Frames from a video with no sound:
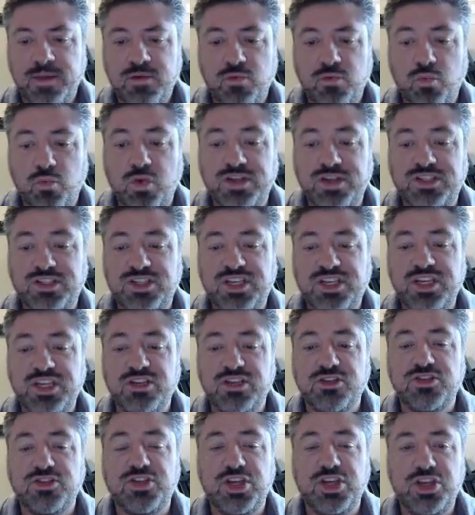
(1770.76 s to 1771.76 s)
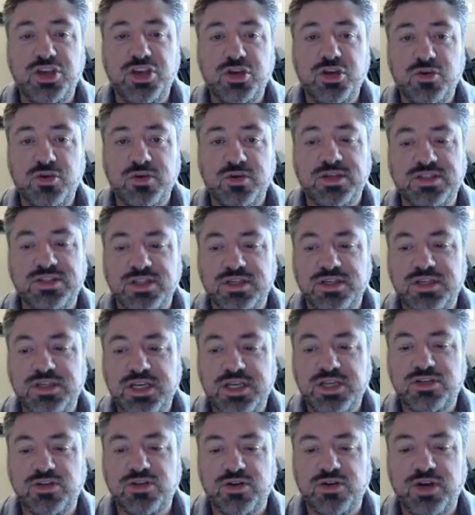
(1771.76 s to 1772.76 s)
What skills do you as the
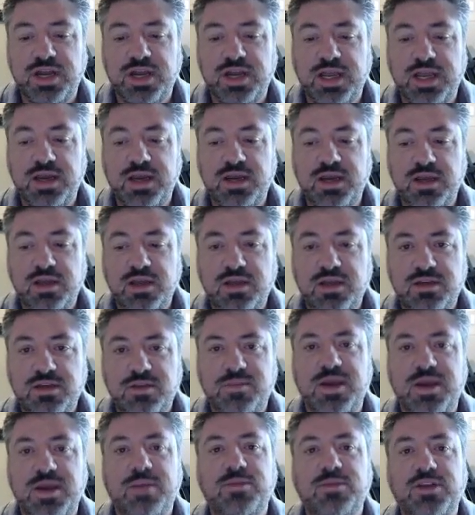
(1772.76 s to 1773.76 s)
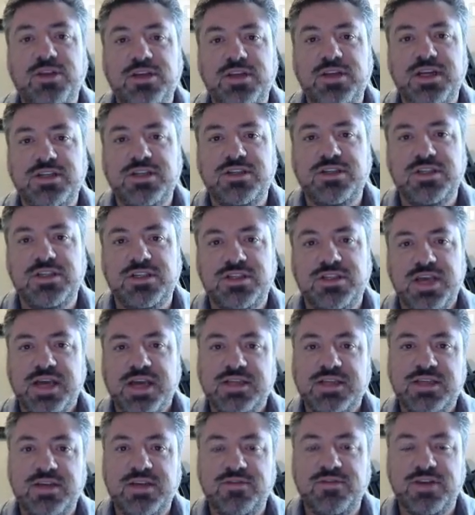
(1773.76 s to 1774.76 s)
teacher need to be able to teach these
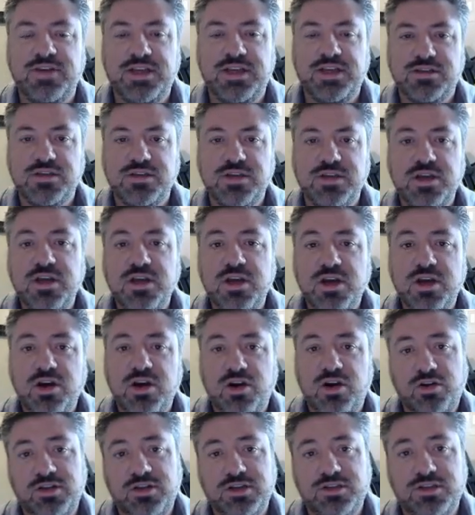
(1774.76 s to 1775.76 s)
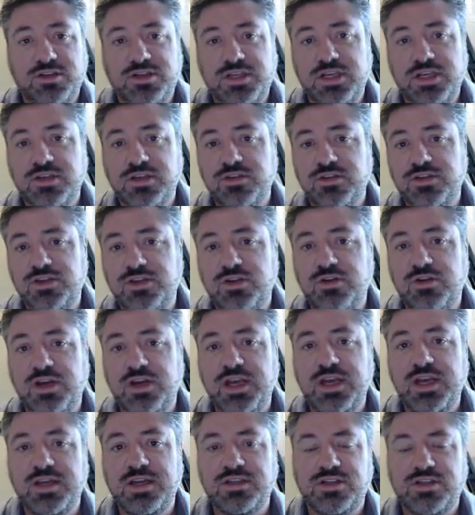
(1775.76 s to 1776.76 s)
activities? Are there skills you
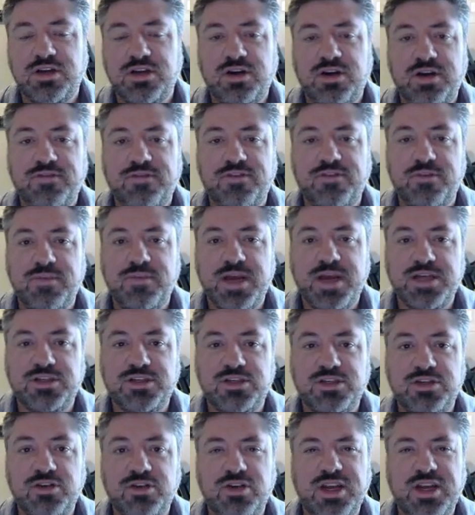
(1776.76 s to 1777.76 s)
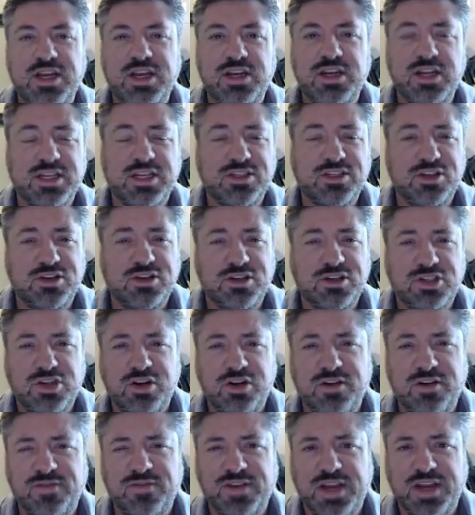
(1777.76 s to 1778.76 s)
need? Is there information you need? Is there a
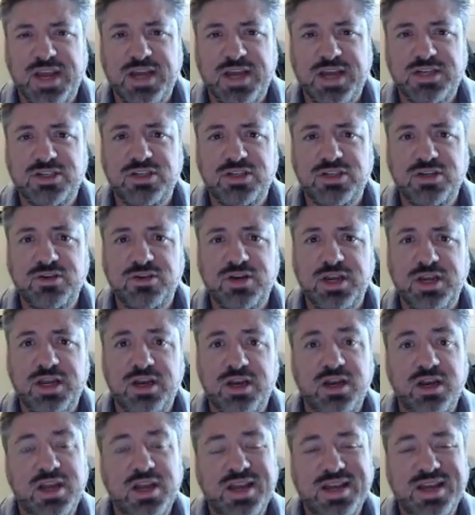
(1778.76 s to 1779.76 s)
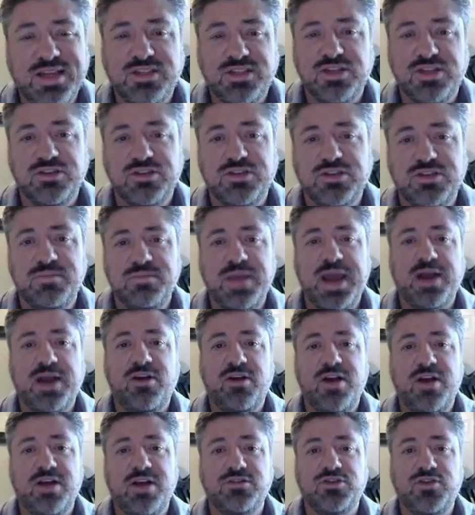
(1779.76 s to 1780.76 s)
certification you need? Is there some
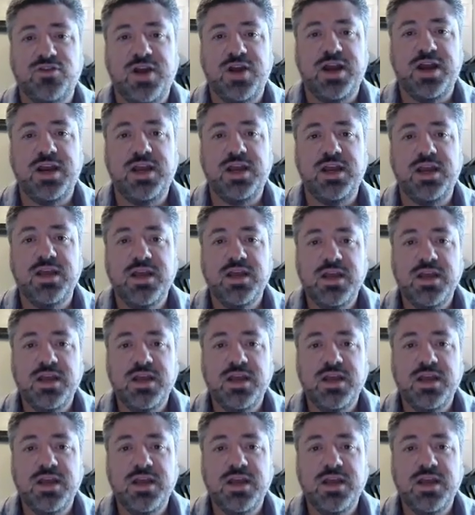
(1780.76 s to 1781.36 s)
background training?